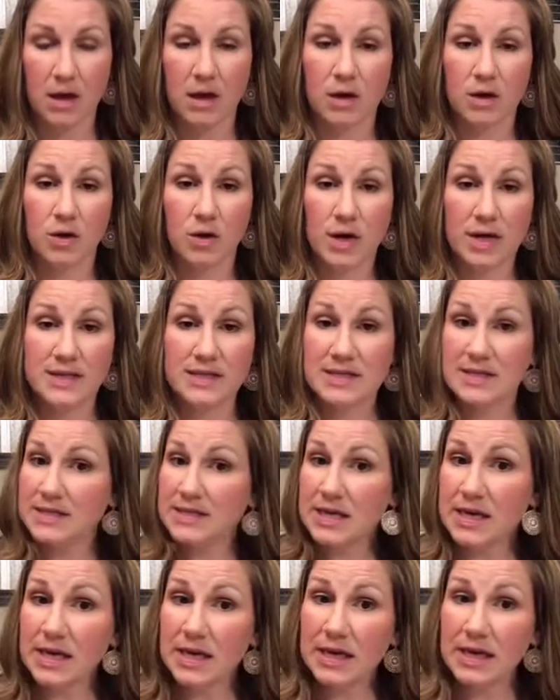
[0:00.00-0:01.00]
Grade
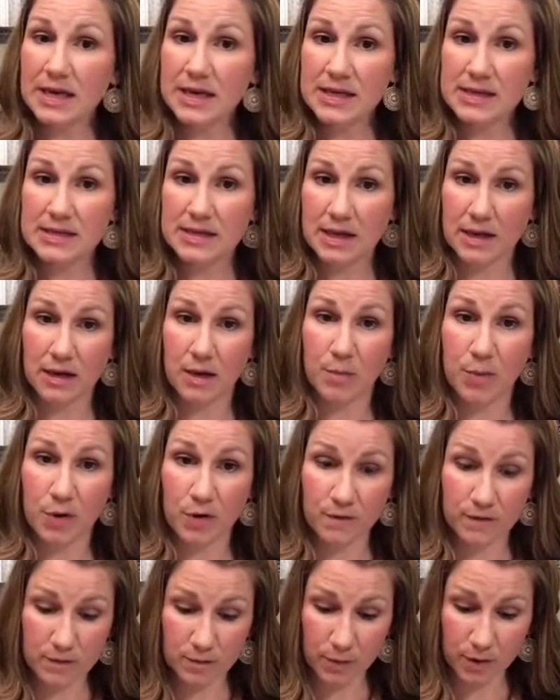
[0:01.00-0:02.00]
C is like a
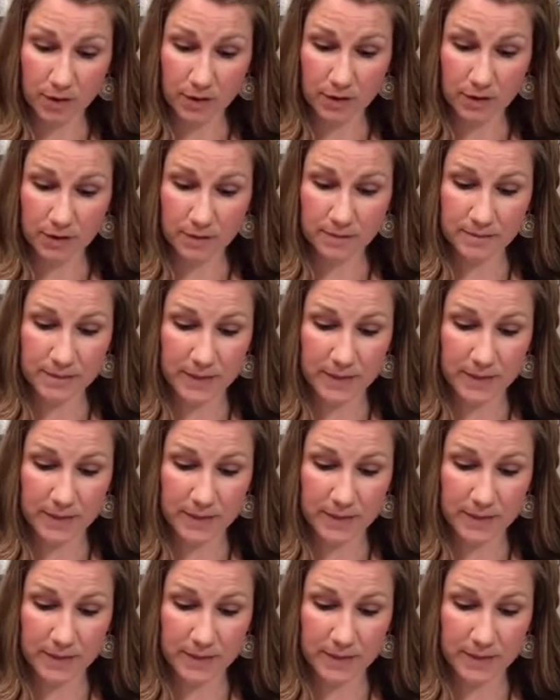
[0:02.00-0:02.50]
perfume oil,